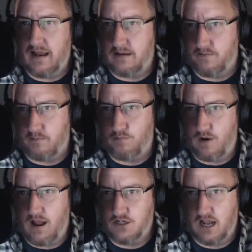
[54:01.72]
different
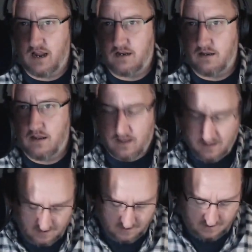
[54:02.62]
project,
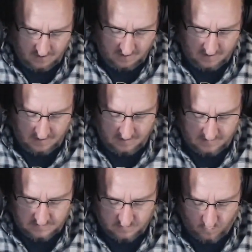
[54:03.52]

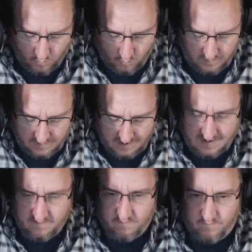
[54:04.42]
is we
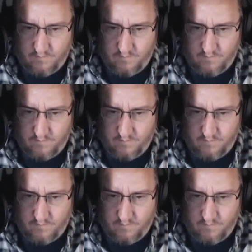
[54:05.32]
kind of